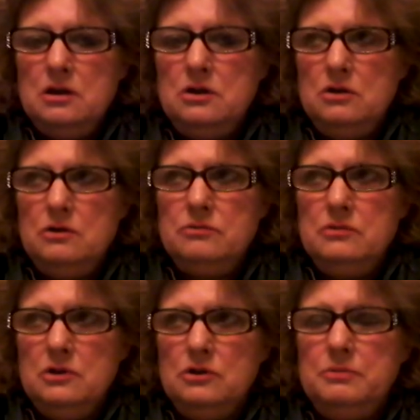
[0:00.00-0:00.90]

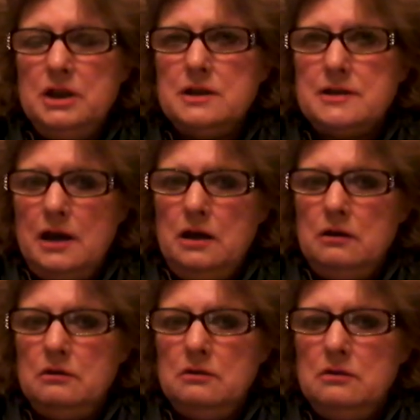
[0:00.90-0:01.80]
you'd be insane
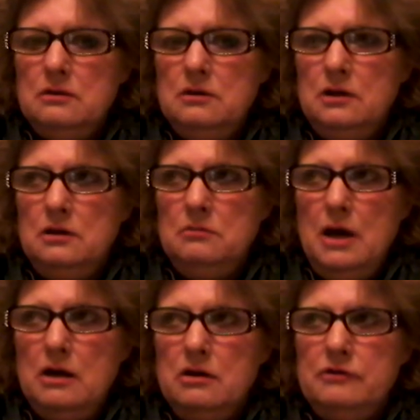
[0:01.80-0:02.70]
in a
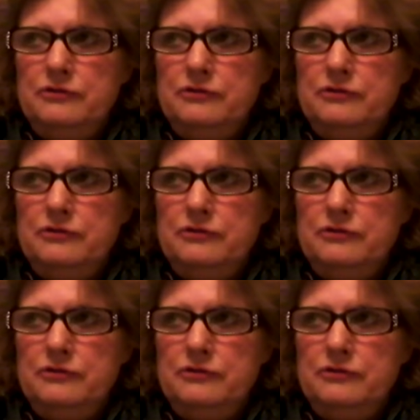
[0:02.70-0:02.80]
matter of a